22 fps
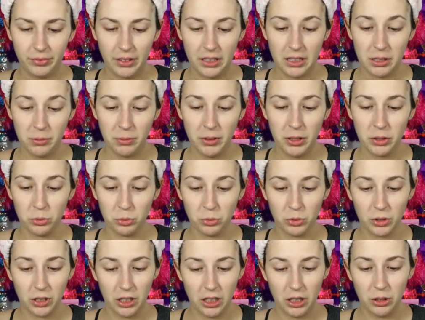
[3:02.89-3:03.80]
It smells
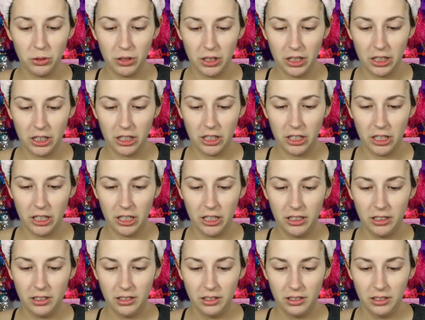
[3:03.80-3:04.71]
really, really
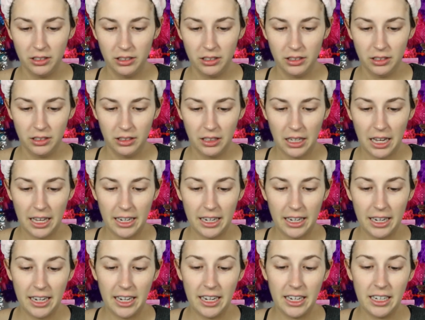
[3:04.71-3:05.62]
good.
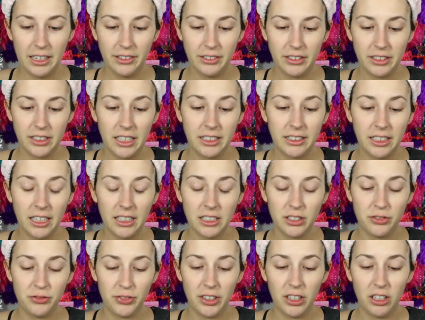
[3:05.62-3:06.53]
And it
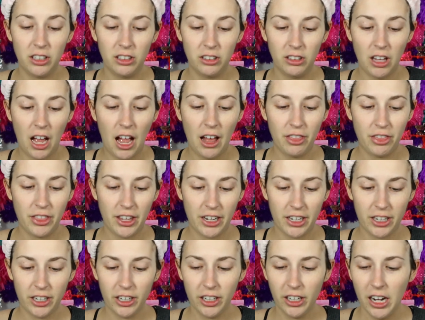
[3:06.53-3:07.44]
does feel a lot
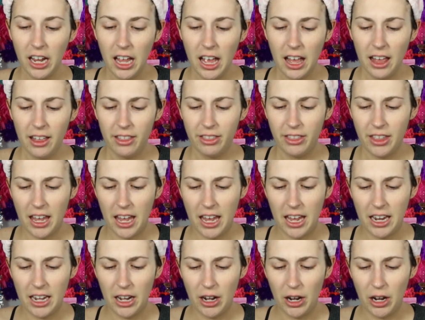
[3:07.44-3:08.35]
thicker
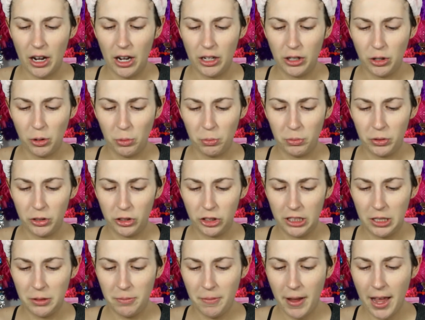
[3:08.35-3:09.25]
than a normal
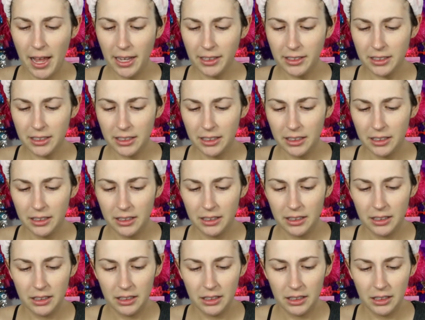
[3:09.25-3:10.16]
sheet mask,
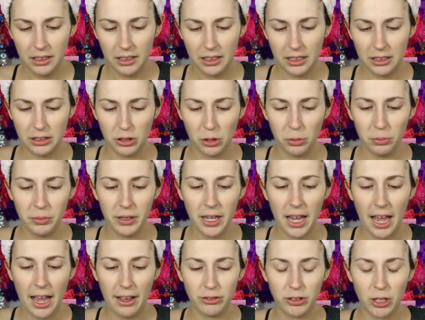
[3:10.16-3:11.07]
because normally
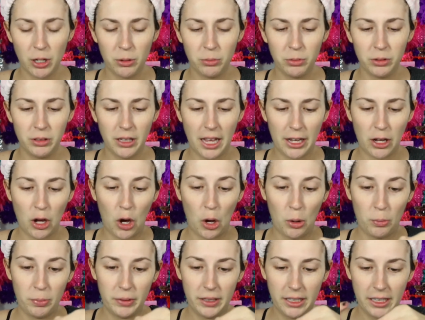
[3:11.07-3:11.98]
I have trouble like
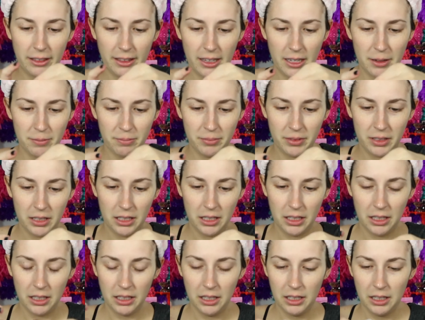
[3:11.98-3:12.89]
opening them.
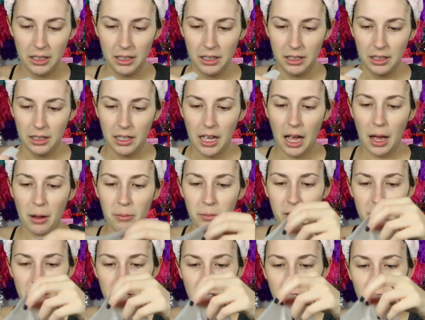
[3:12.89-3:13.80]
I'm
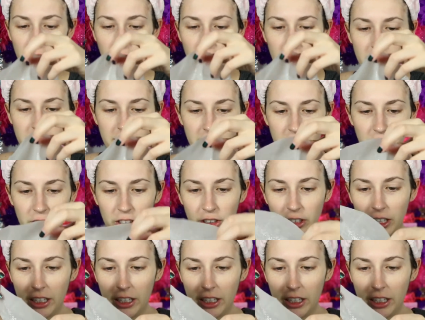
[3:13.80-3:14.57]
gonna look like a serial